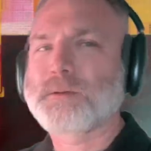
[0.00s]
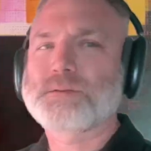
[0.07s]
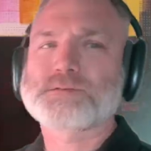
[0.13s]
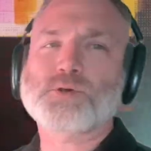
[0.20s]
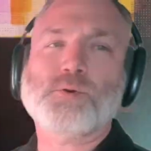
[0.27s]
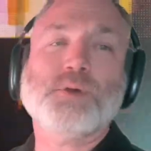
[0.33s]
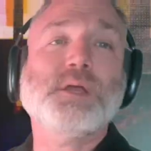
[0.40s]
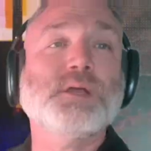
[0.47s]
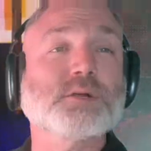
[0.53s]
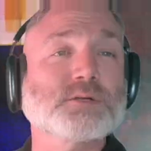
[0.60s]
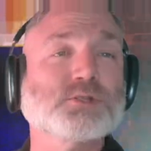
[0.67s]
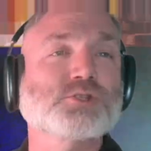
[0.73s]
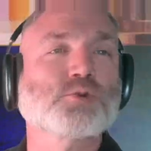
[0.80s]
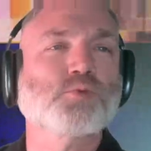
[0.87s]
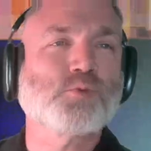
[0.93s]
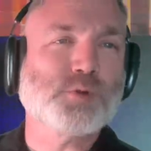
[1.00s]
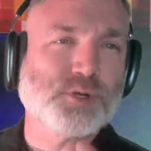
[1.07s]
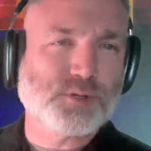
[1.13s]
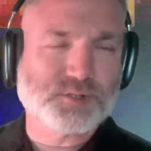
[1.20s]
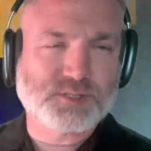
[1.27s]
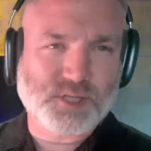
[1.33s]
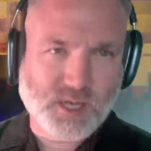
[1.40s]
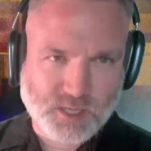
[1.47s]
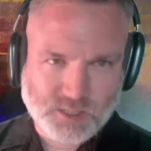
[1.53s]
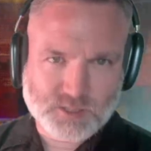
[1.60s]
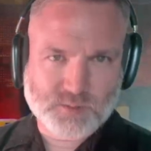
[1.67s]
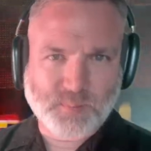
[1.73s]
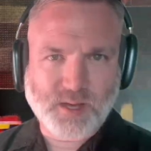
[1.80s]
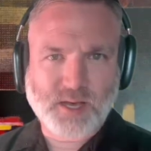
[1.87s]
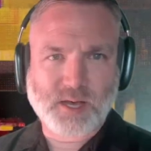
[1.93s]
So here's the real
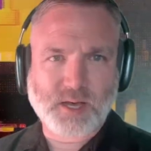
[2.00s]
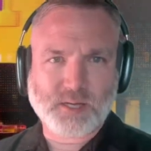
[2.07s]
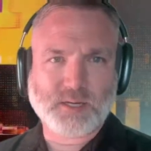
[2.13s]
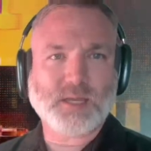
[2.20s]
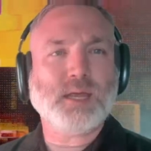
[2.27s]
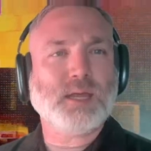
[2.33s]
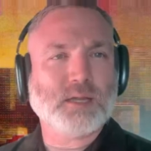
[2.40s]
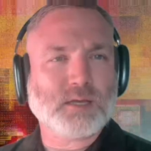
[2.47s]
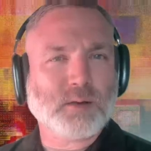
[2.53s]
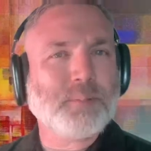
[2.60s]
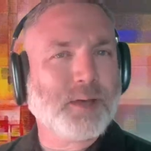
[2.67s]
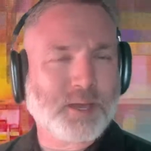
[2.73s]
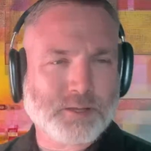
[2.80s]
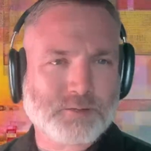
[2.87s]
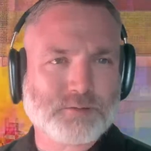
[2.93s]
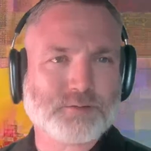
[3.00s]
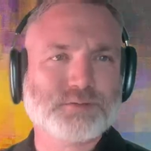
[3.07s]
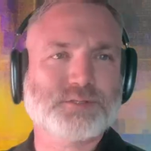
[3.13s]
science behind heating a panel.